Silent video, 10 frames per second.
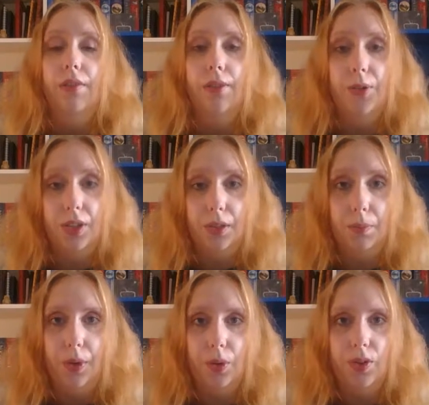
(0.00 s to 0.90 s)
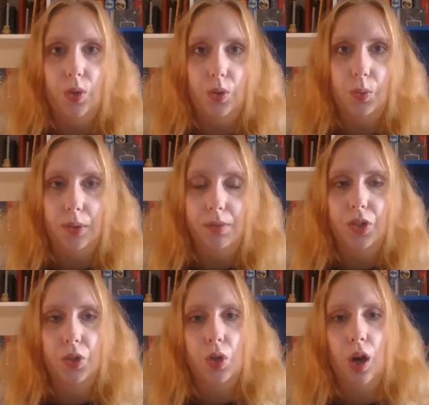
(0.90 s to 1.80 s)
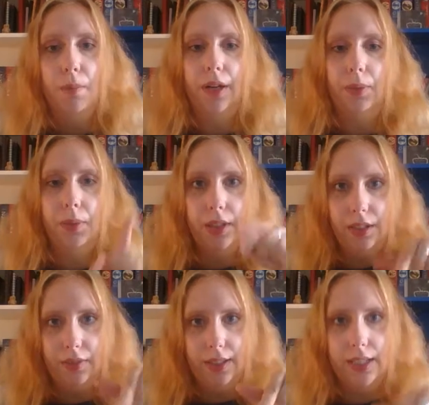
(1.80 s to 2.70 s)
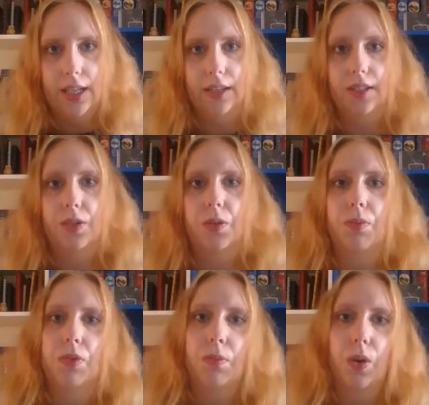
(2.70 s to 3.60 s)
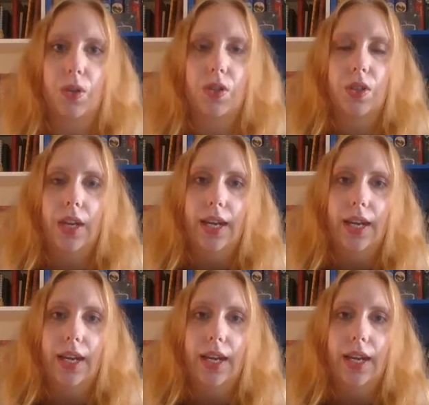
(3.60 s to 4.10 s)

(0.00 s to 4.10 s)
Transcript: floatingtheboat.weebly.com, but I will leave it in the description box